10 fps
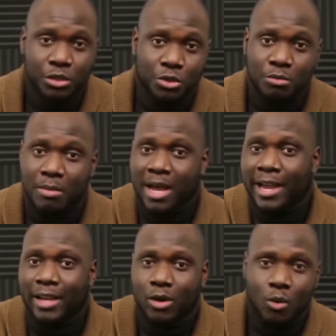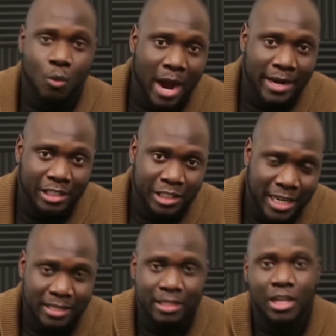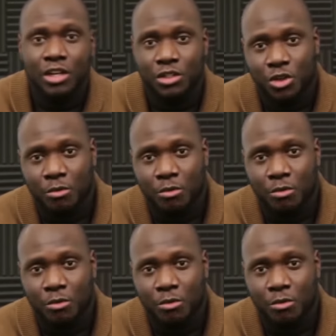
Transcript: to my wider chest. So